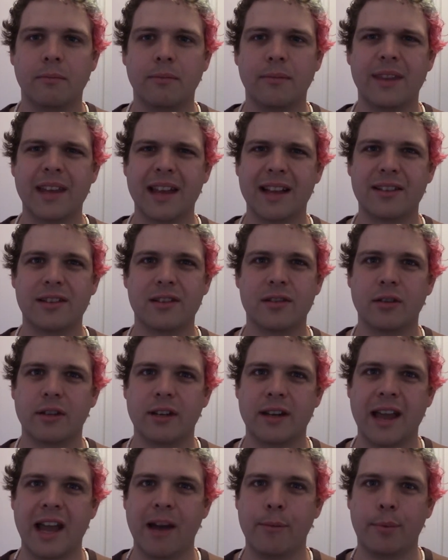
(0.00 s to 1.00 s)
That's not
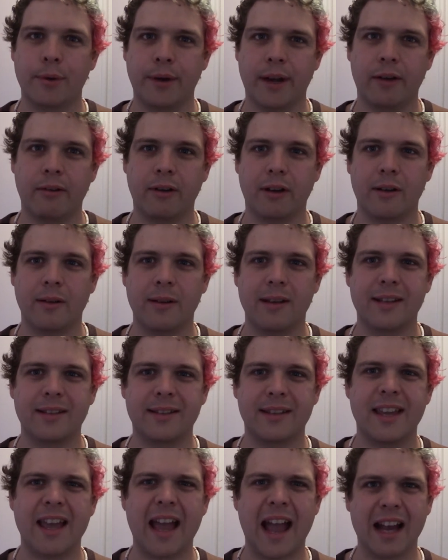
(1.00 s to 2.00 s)
an output error, it's
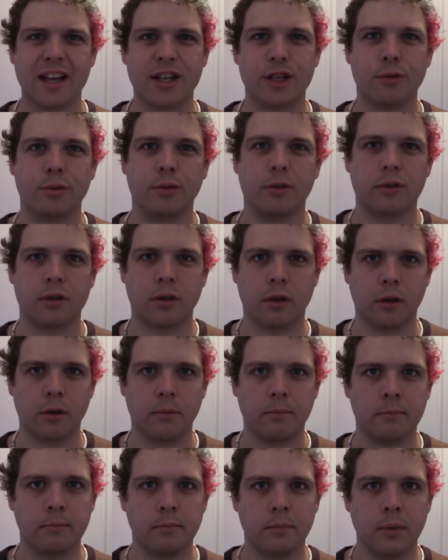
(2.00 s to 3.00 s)
the actual
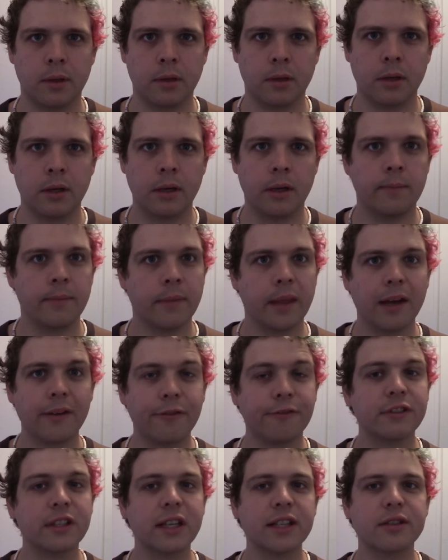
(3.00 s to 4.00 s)
term. A
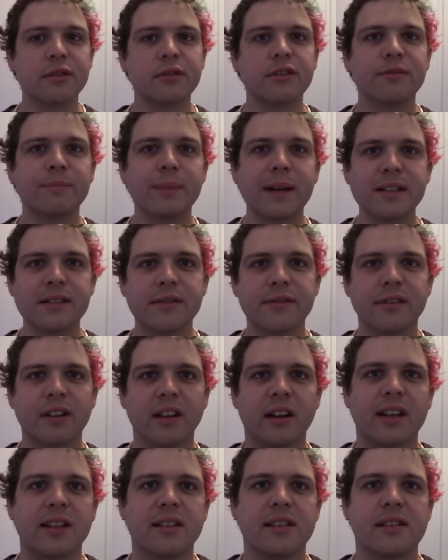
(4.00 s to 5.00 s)
flutter of
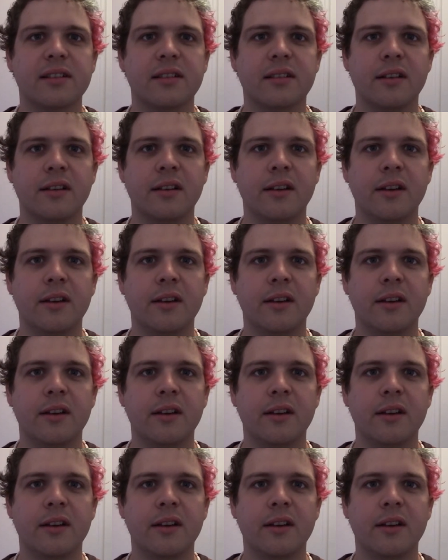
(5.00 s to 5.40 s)
butterflies.